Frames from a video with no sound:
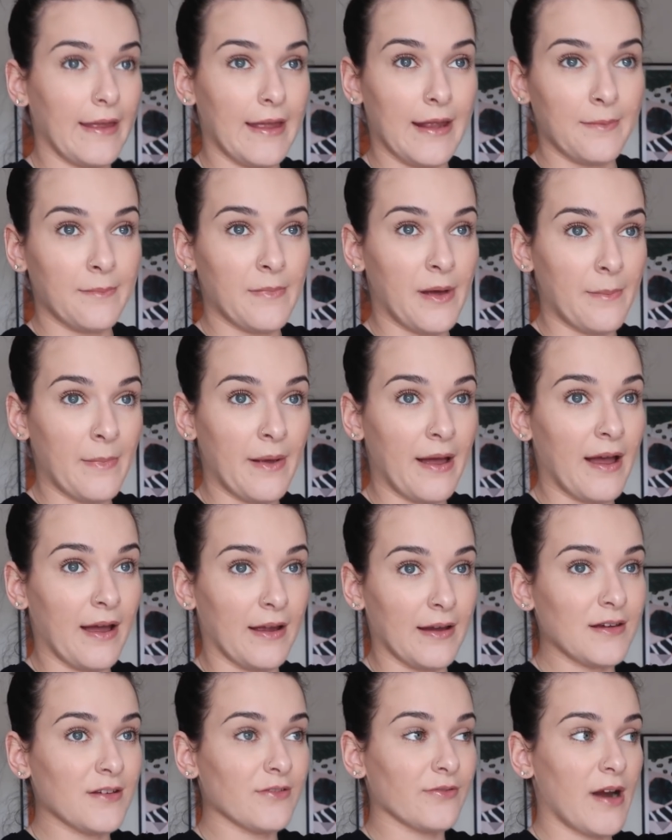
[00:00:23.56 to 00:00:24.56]
in my
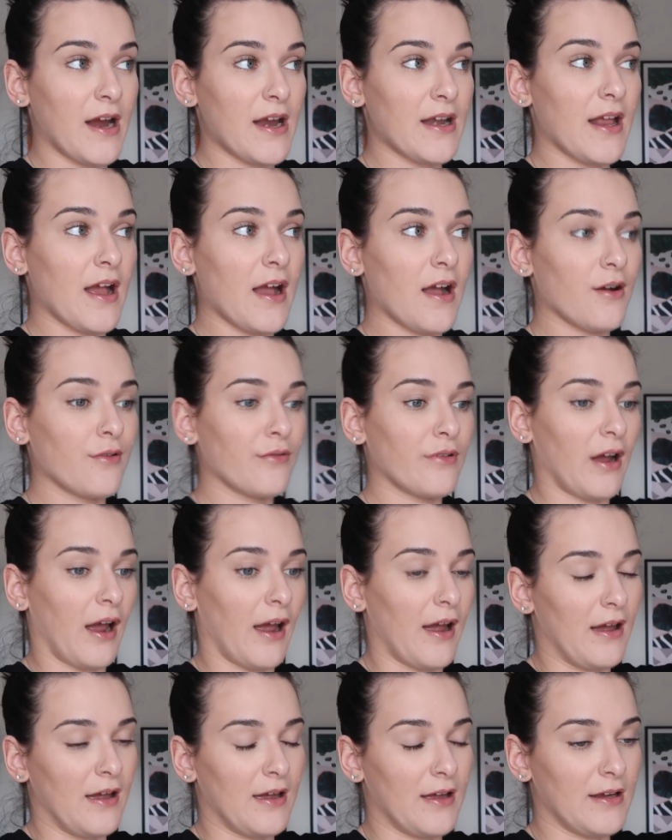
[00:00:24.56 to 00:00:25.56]
mind right now.
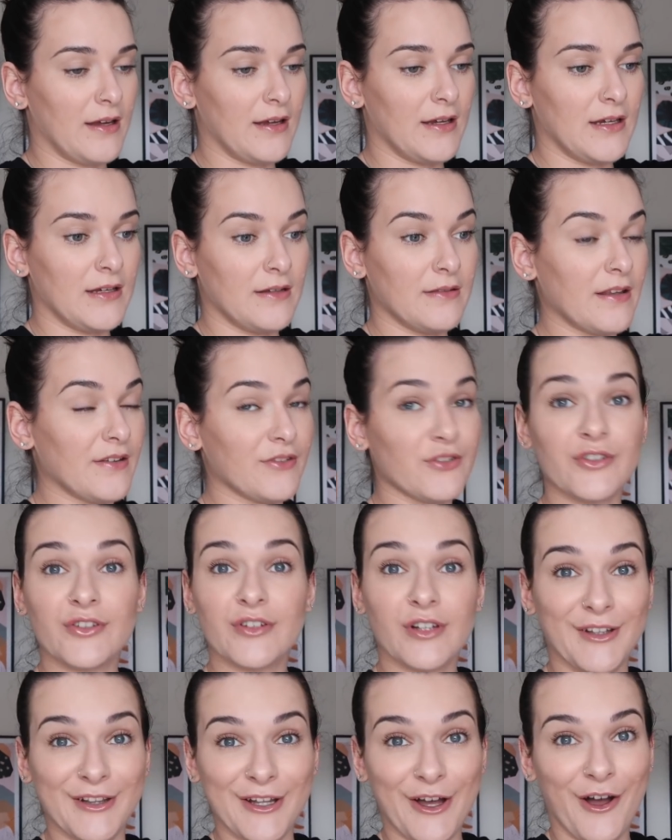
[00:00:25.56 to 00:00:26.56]
I There's
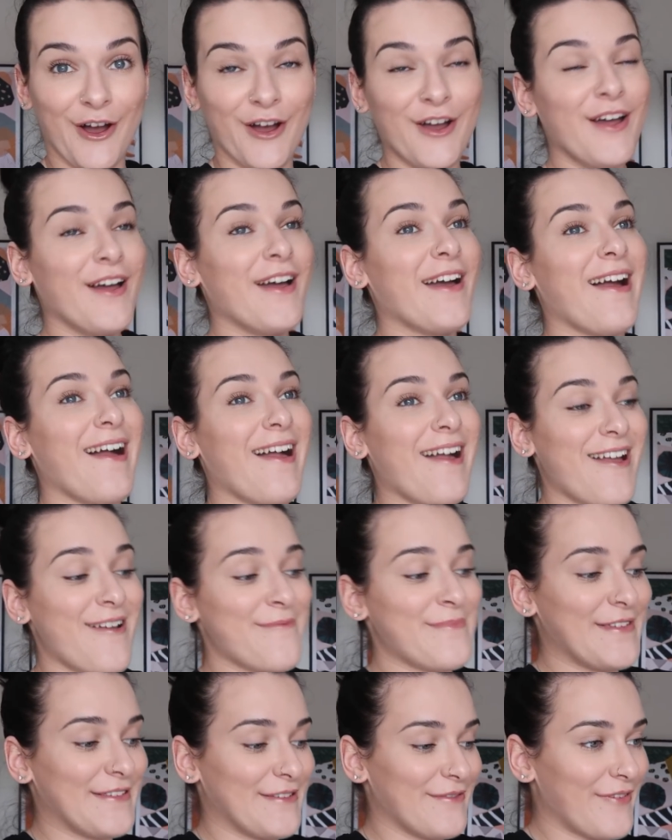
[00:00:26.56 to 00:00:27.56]
just a lot.
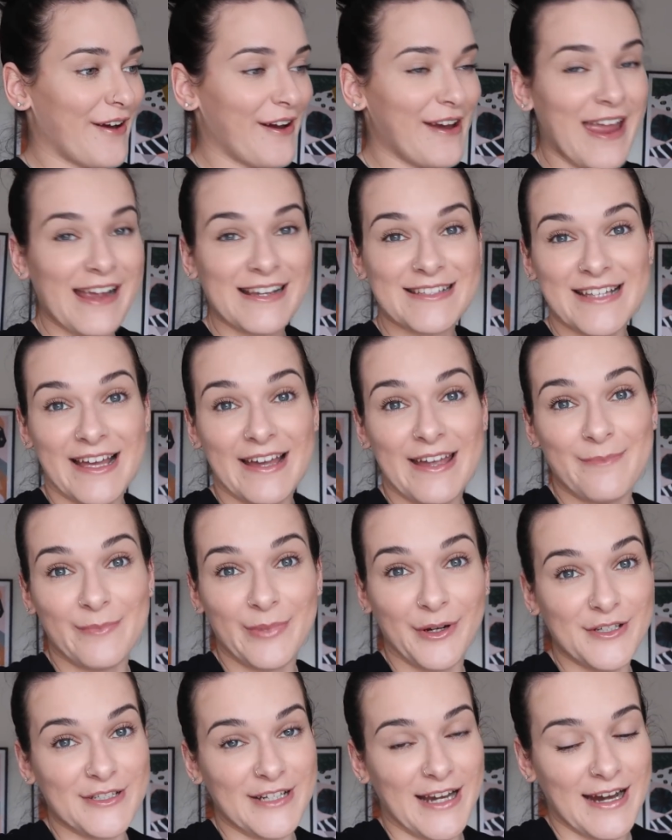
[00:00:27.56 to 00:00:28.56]
And um, there's a very exciting
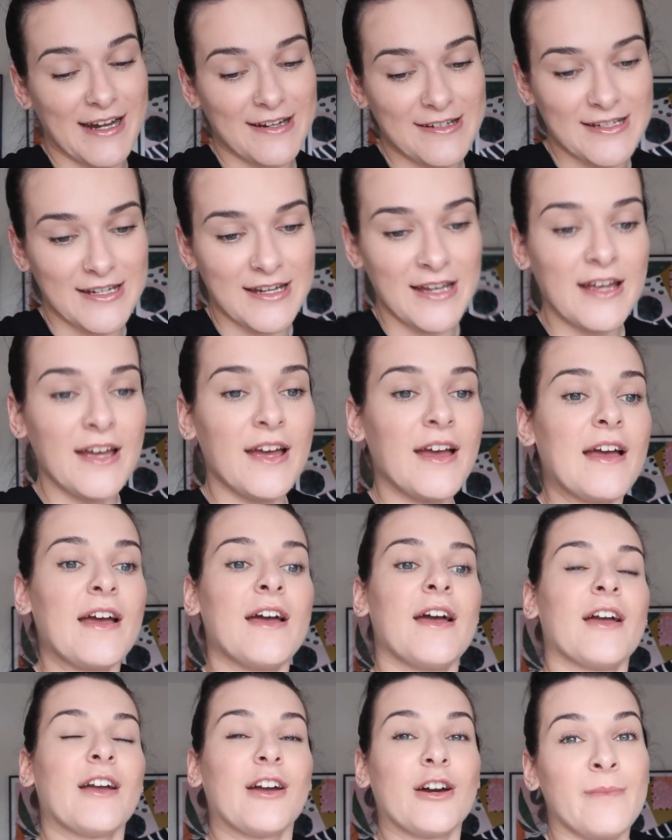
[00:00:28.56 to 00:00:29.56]
project
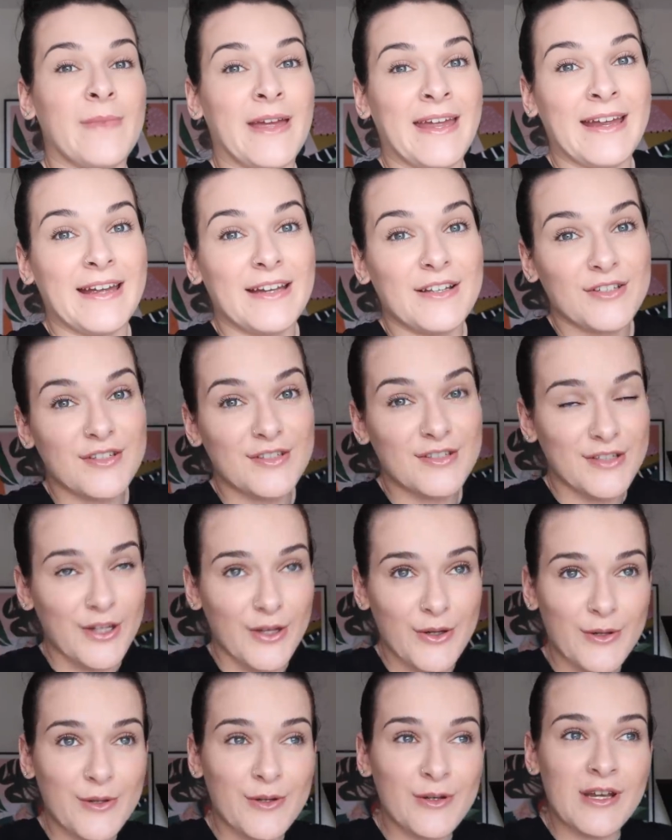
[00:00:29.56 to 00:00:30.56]
coming
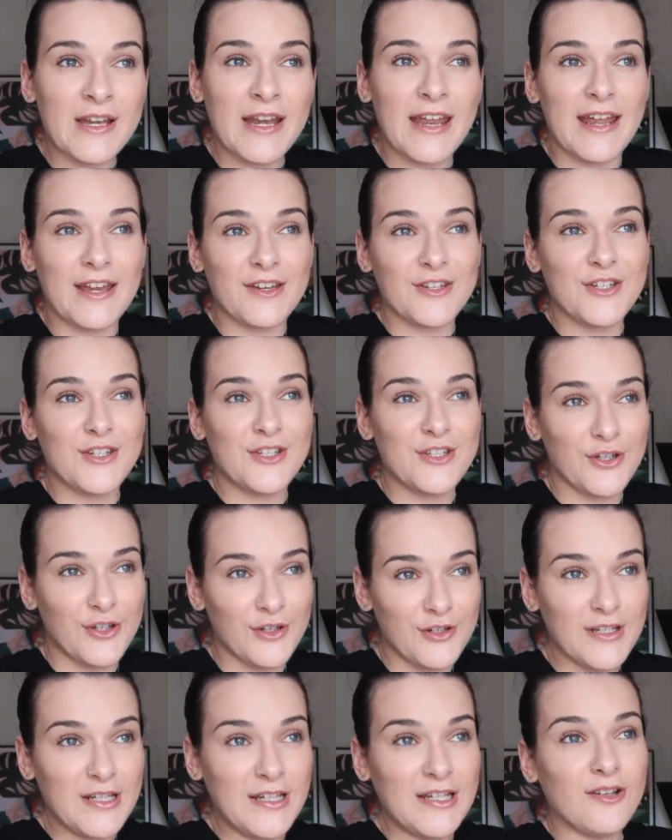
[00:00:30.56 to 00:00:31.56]
soon. It
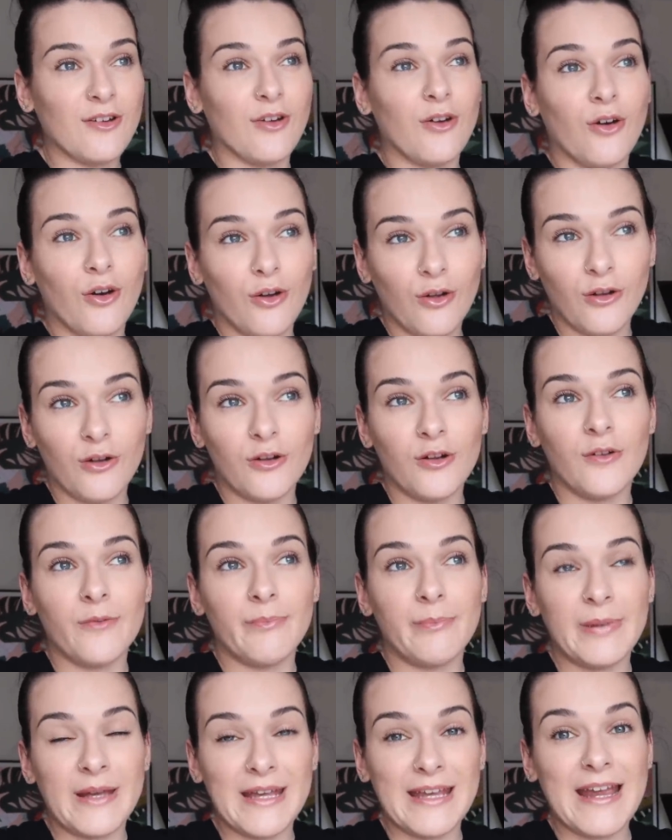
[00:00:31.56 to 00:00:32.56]
should all
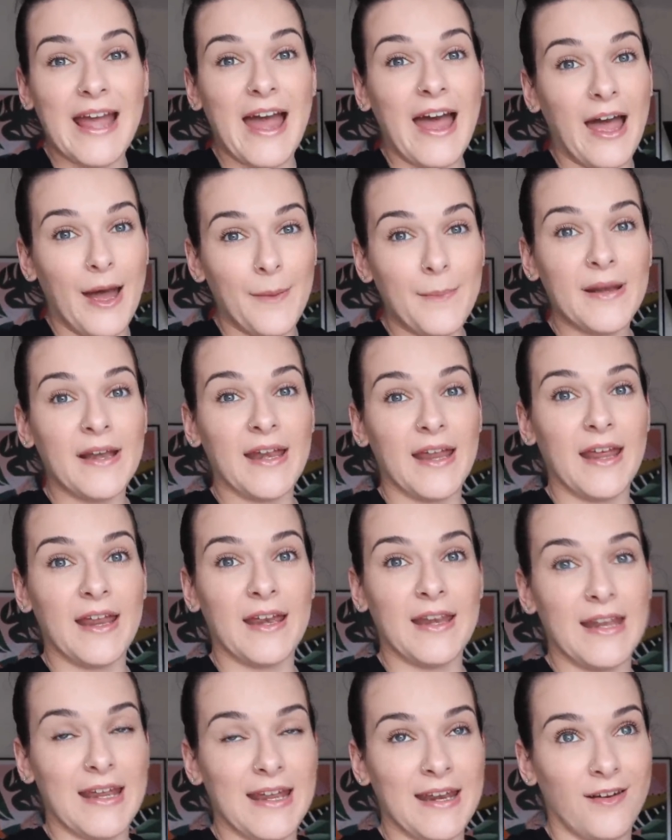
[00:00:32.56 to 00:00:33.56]
be
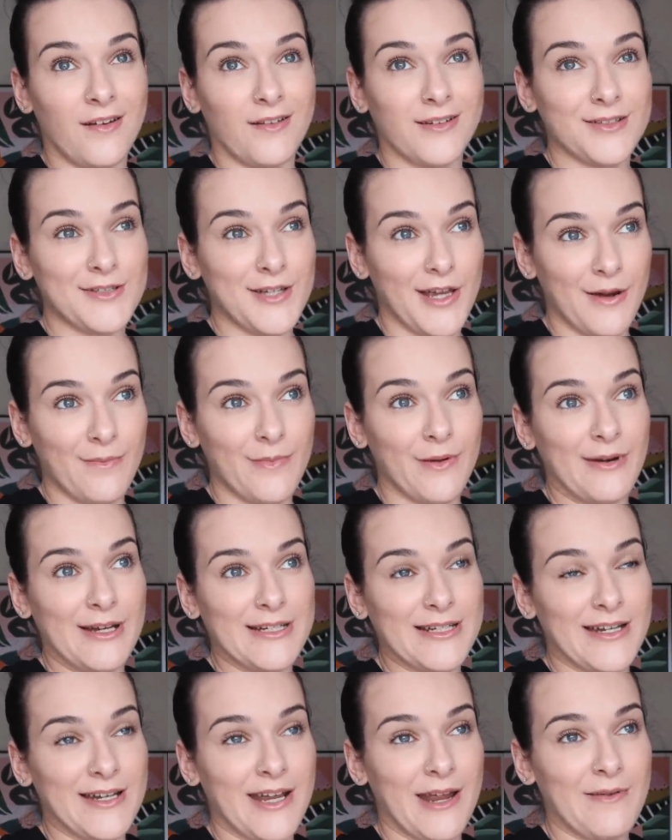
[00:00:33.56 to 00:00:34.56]
happening in October,
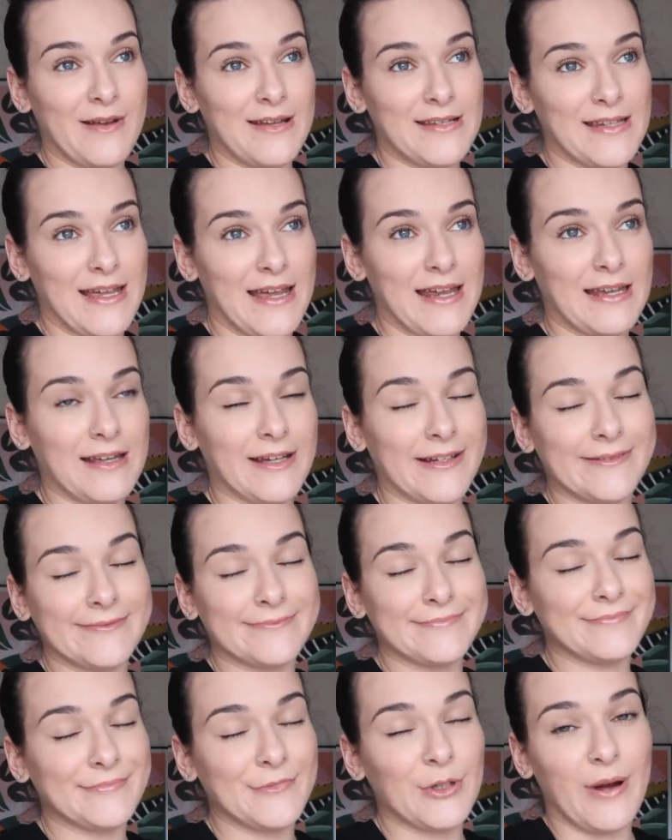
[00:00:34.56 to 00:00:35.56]
which I know is like
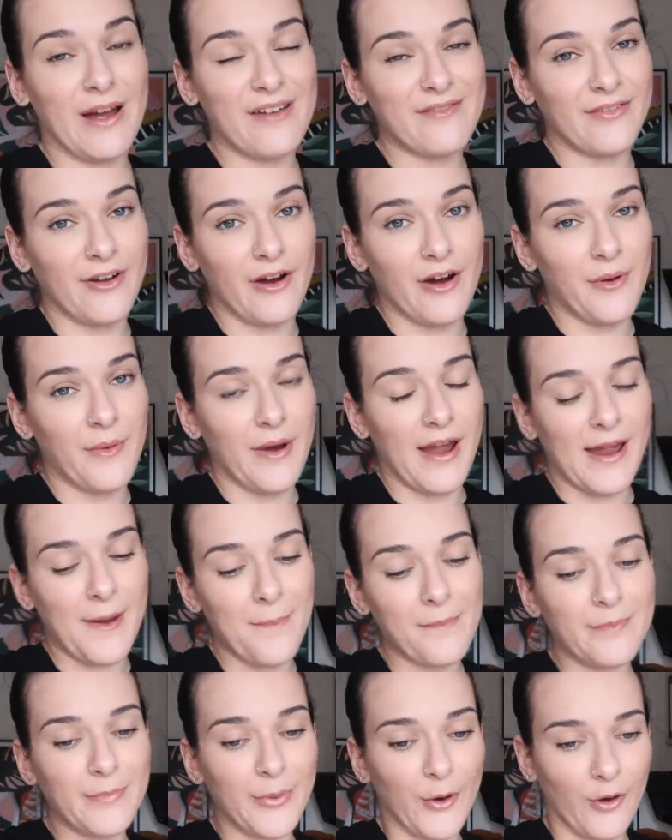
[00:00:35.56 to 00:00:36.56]
quite far
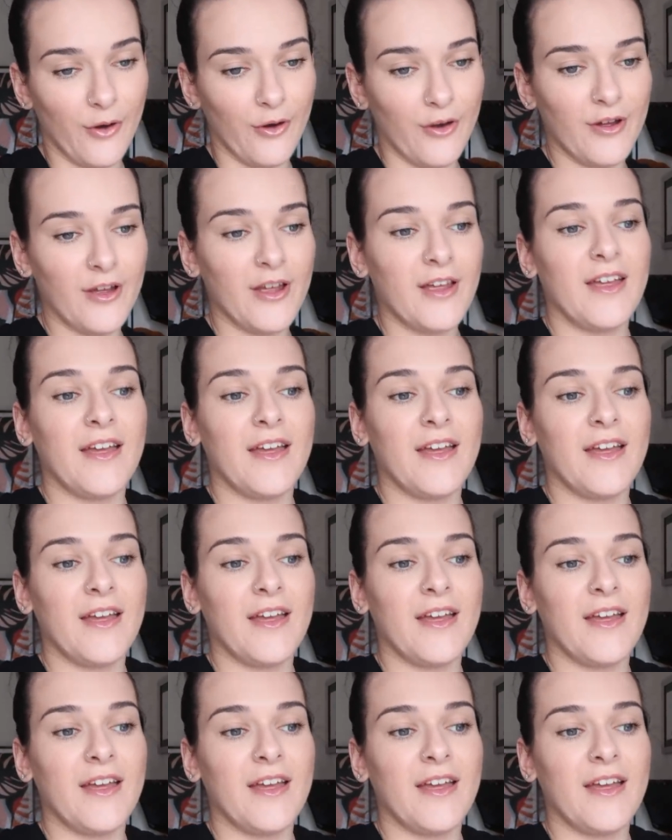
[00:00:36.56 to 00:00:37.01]
away, but